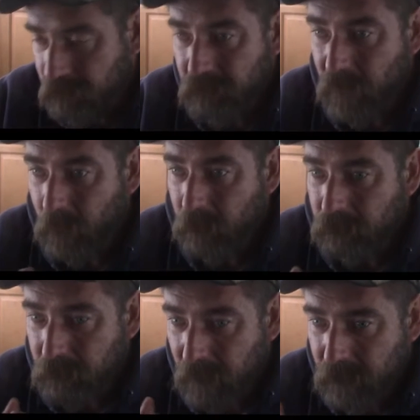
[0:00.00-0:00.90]
you
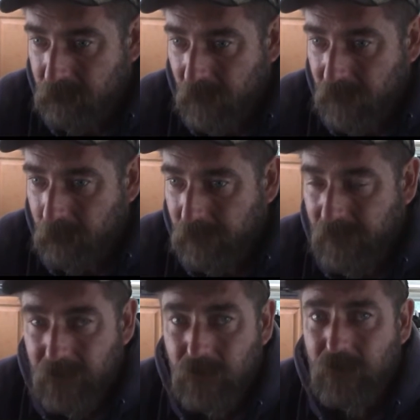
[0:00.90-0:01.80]
know, and
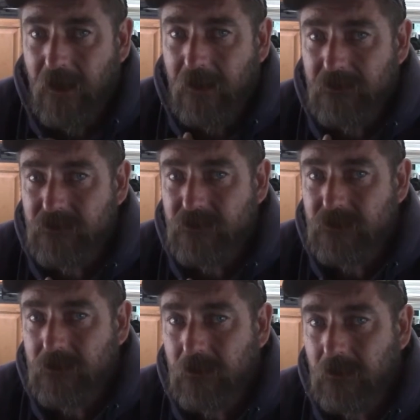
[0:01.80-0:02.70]
completing your tasks,